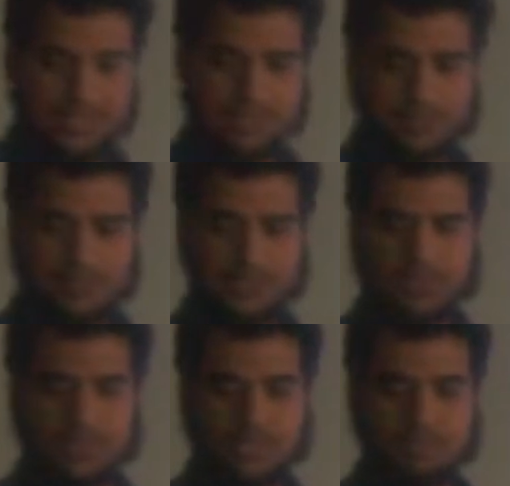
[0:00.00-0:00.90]

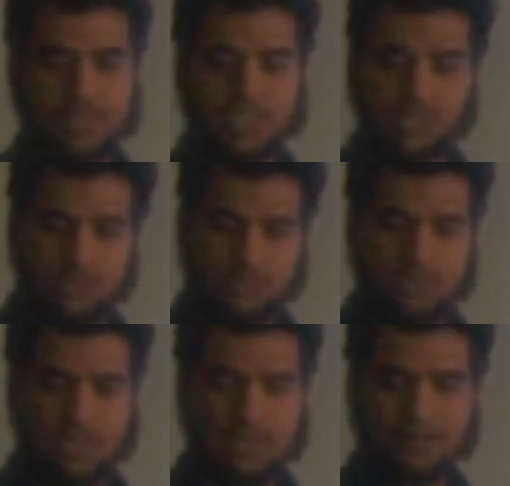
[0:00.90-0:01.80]
species is much
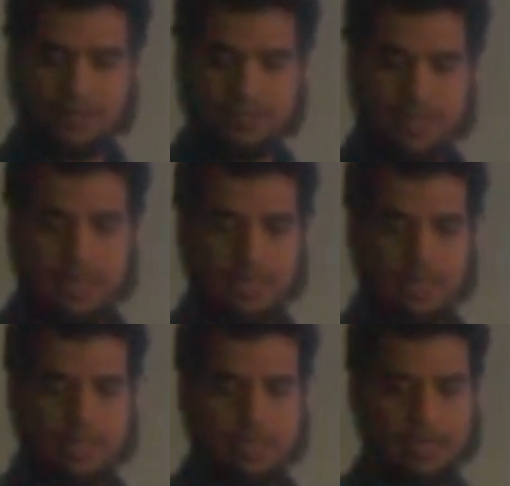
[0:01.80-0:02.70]
stronger.
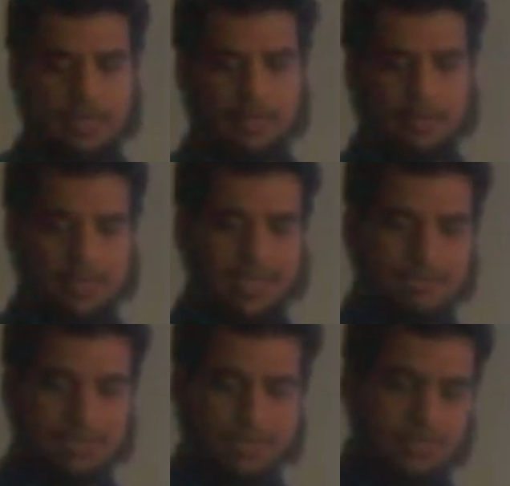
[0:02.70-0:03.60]
I
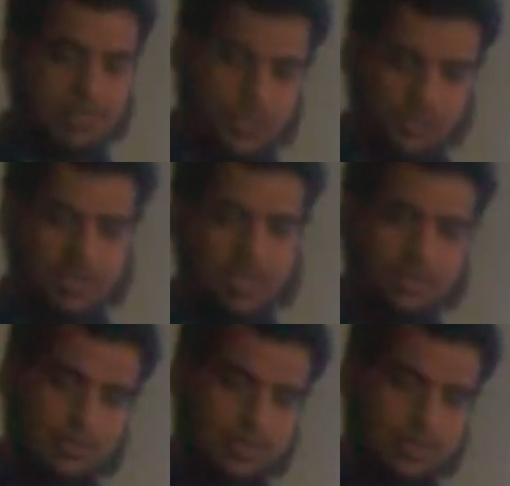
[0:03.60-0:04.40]
mean stronger